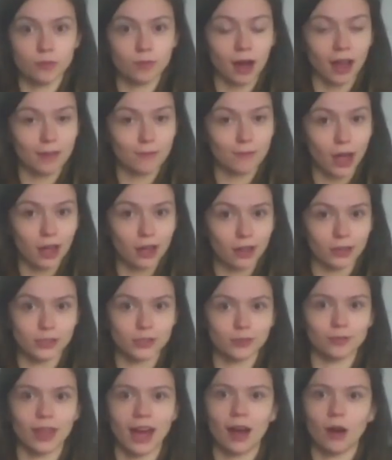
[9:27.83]
have
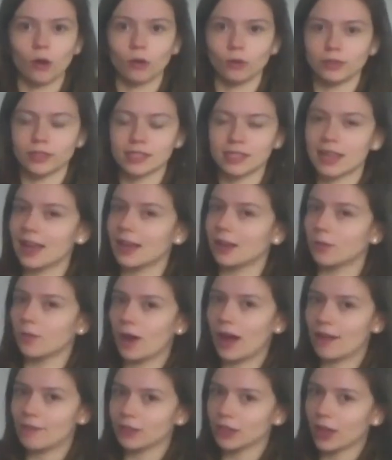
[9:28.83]
heard of that old saying,
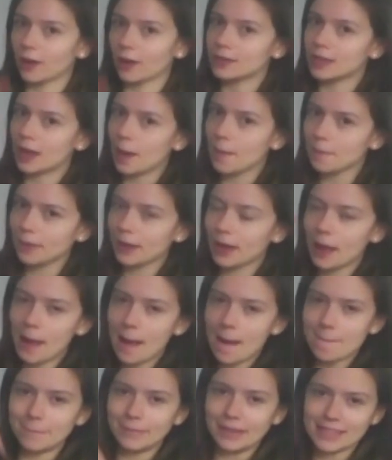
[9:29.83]
whatever goes up
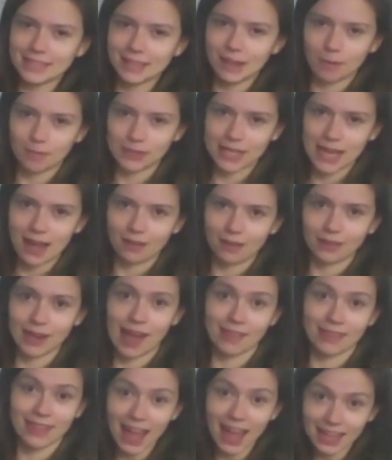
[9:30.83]
must come down,
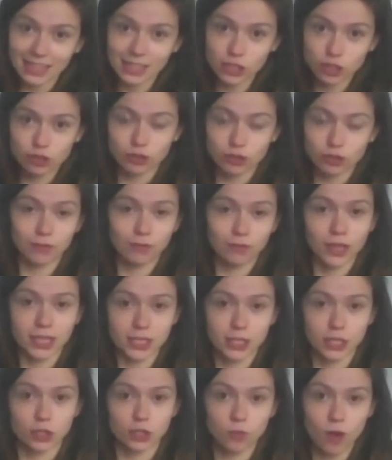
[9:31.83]
and that is true for
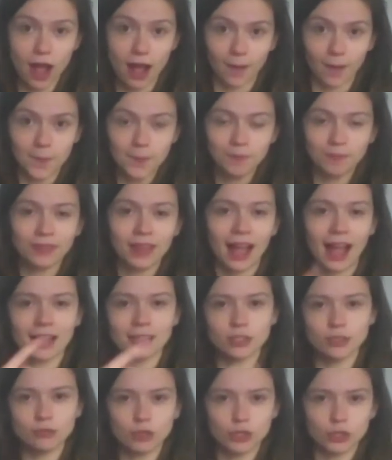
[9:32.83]
this as well.
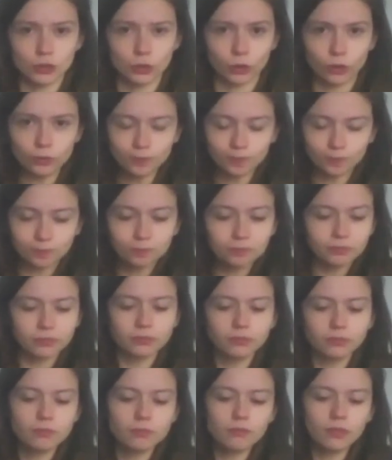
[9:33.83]
As you saw
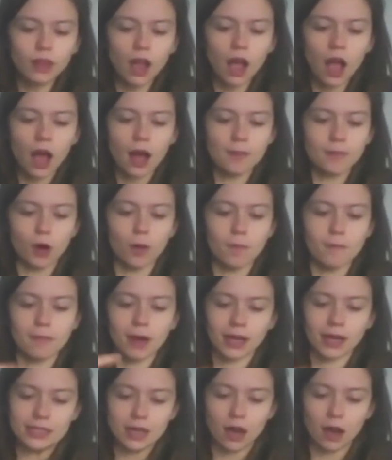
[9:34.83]
on
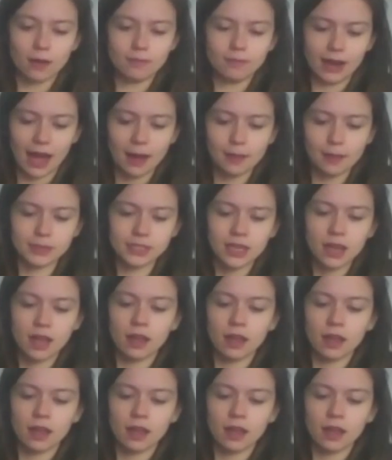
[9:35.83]
my time lapse,